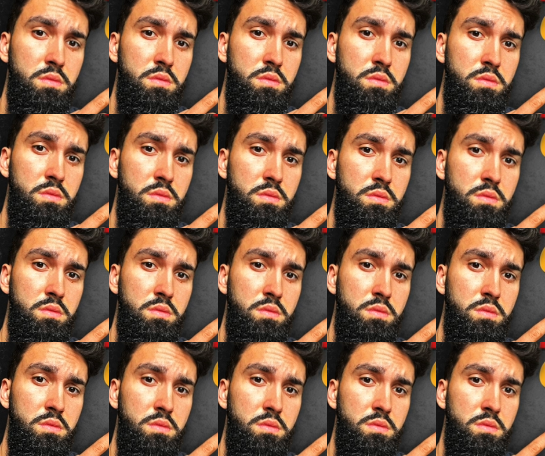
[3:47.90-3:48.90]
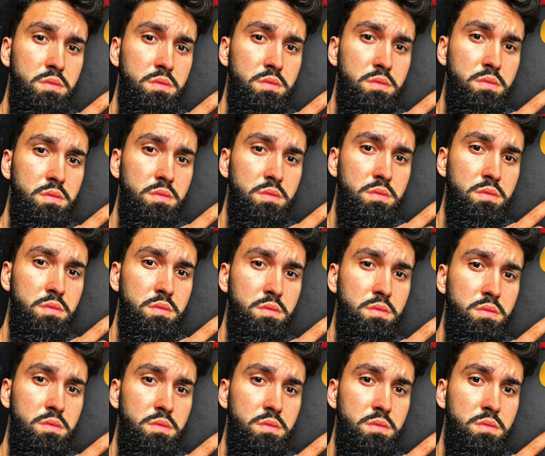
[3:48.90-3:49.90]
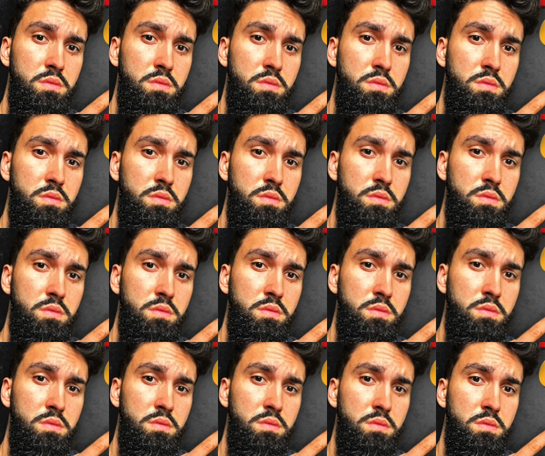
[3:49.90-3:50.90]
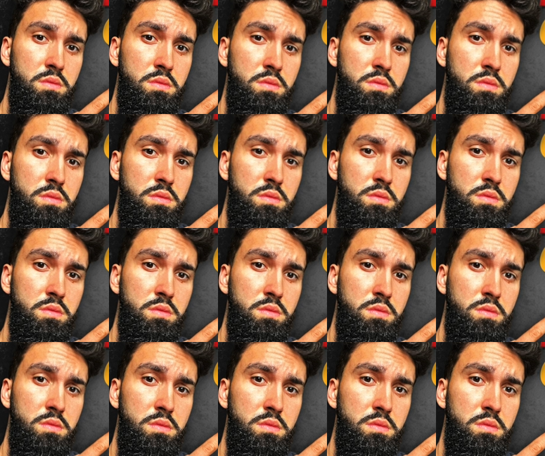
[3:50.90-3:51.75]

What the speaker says: [no speech]